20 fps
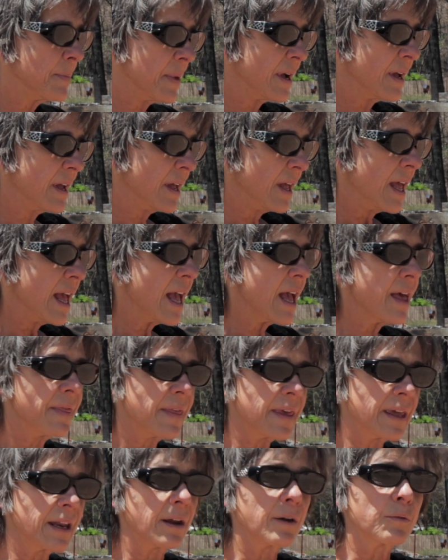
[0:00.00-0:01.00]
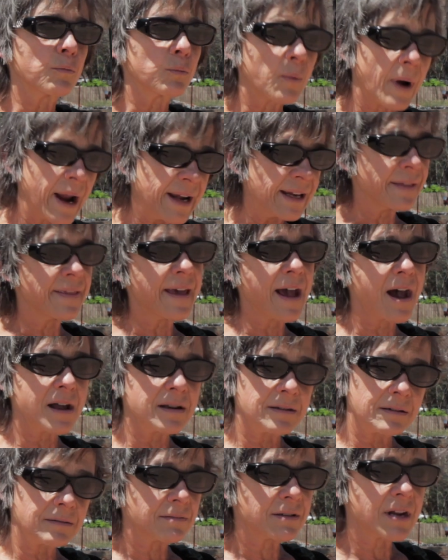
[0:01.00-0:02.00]
up. And then right at
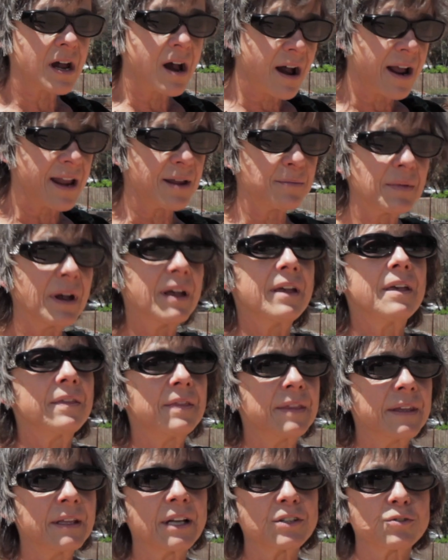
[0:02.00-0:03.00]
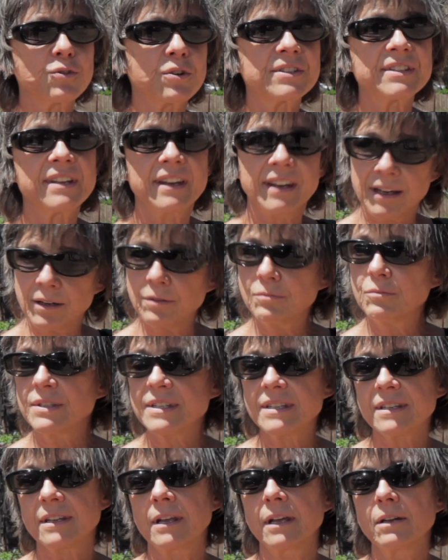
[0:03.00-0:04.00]
that time, the electricity
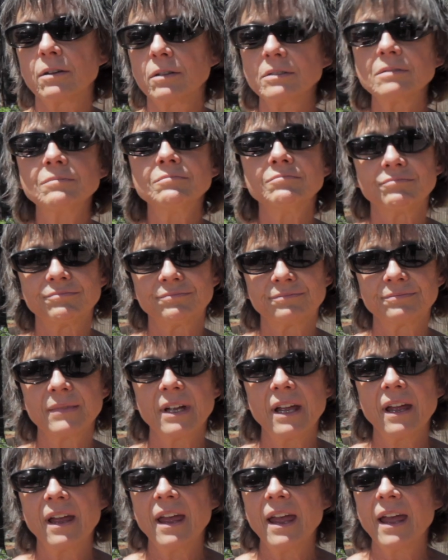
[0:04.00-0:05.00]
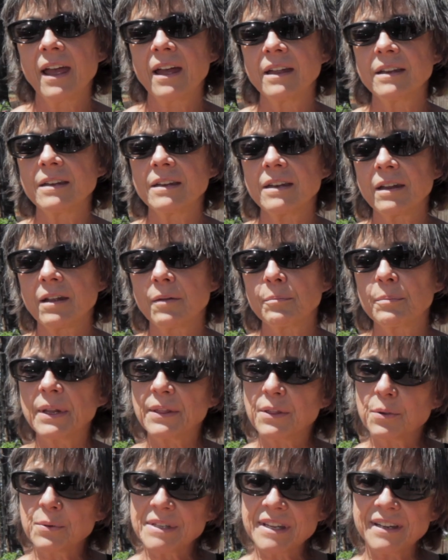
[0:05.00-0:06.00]
was killed.
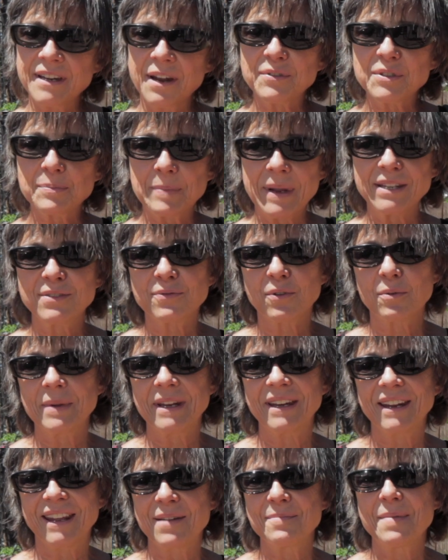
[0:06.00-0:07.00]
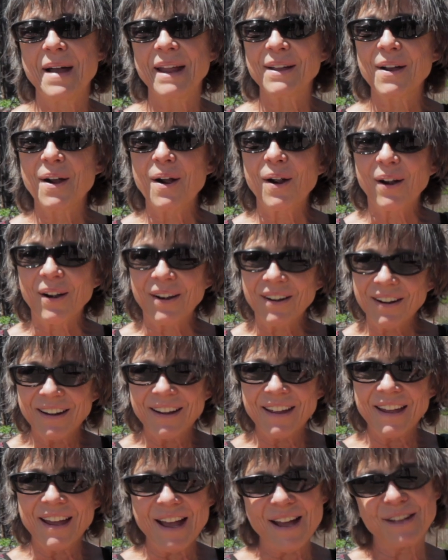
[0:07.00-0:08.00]
But there was enough space for me to get my
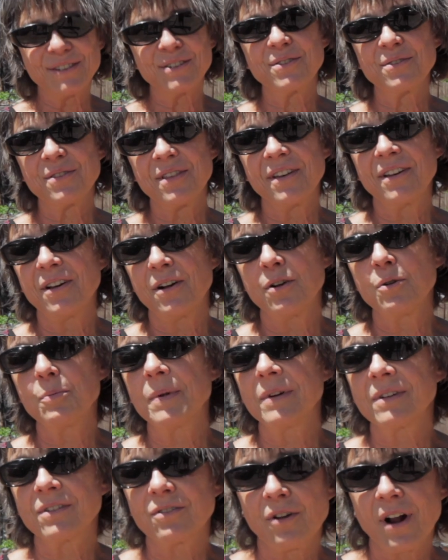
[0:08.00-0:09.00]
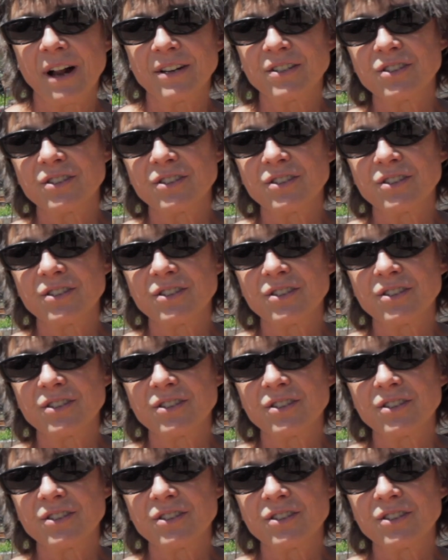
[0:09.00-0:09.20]
car under the open